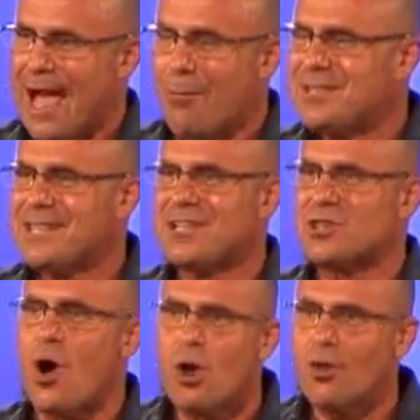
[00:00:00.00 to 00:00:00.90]
And we see this
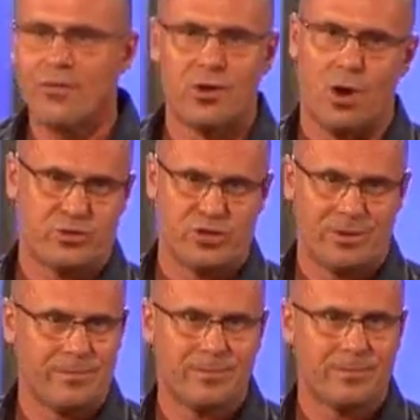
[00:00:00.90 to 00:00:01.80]
all over the culture.
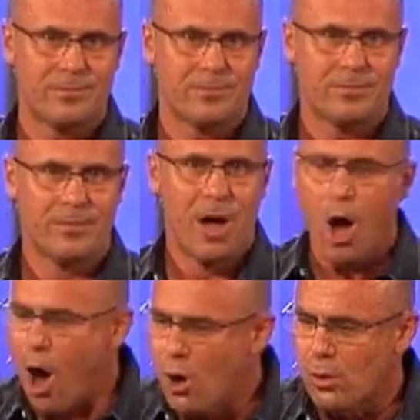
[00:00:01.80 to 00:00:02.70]

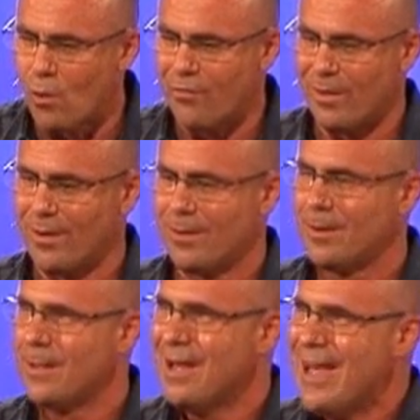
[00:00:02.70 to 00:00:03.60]
All over.
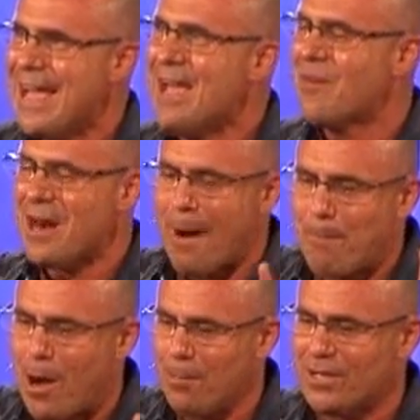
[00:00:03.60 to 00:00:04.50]
Even in our
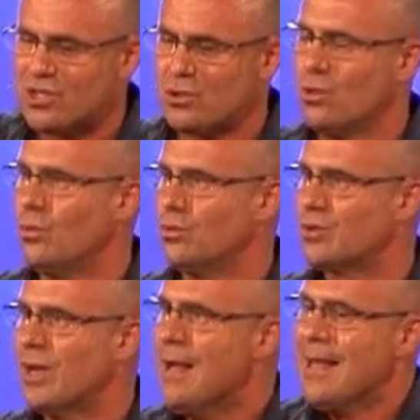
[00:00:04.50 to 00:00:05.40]
public
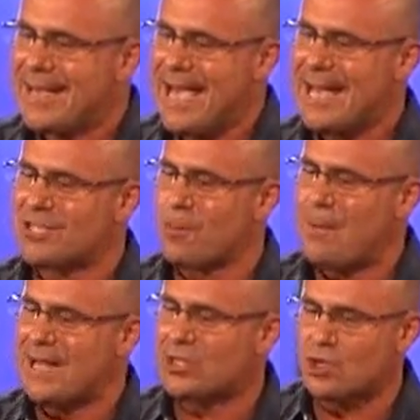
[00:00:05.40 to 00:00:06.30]
schools. Kids are
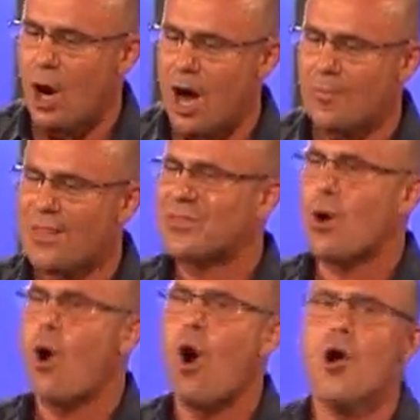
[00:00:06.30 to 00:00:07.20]
being taught that there
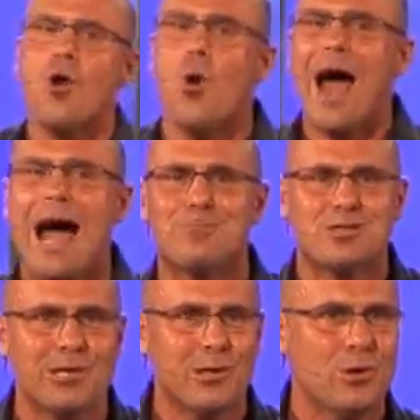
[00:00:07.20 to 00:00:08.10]
are no
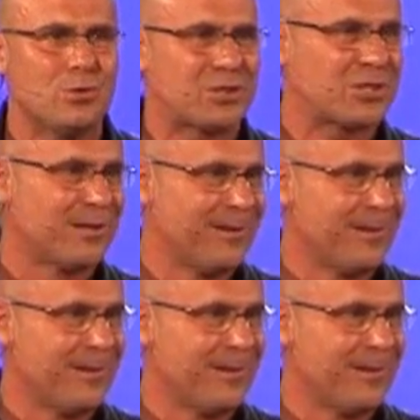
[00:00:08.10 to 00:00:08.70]
absolutes.